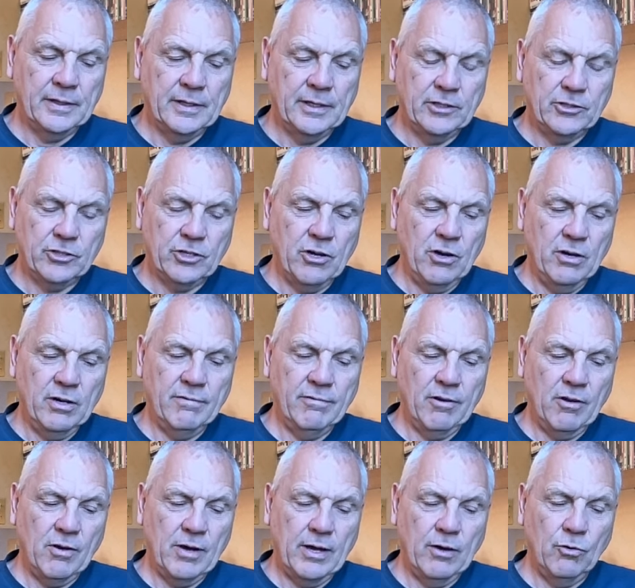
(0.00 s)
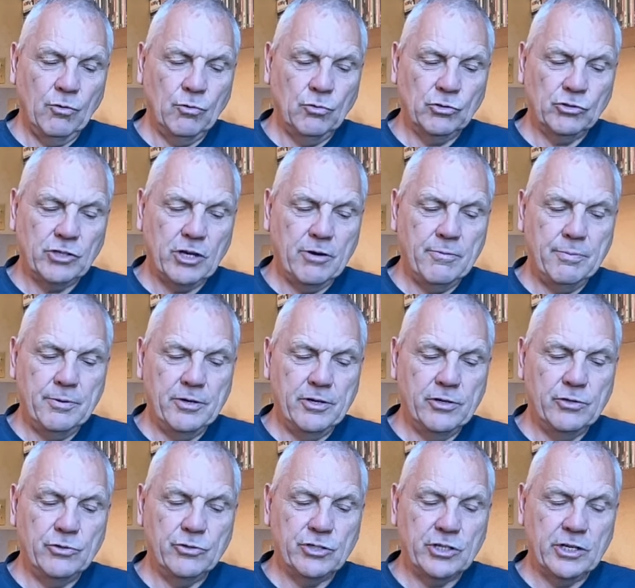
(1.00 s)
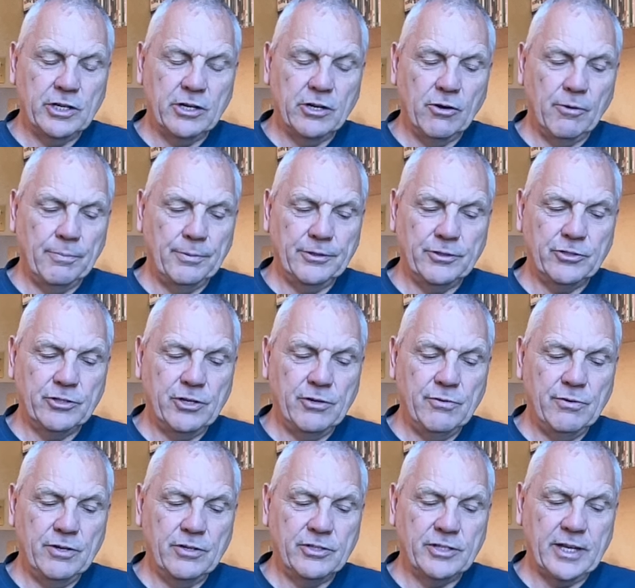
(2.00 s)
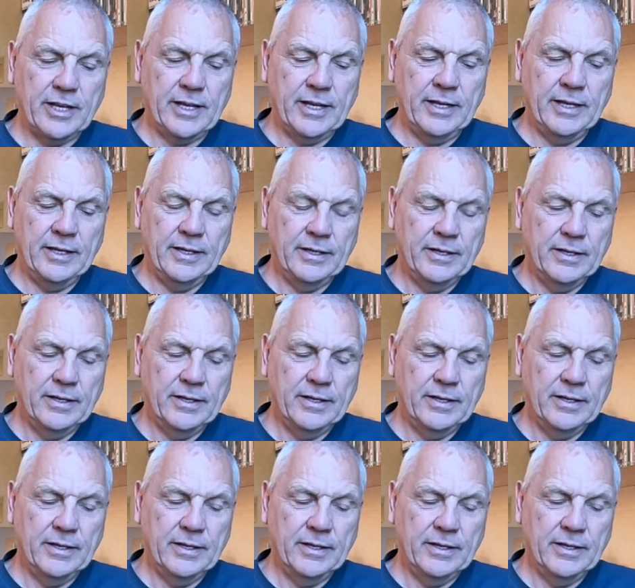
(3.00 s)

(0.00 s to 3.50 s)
It's kind of like also producing an opportunity,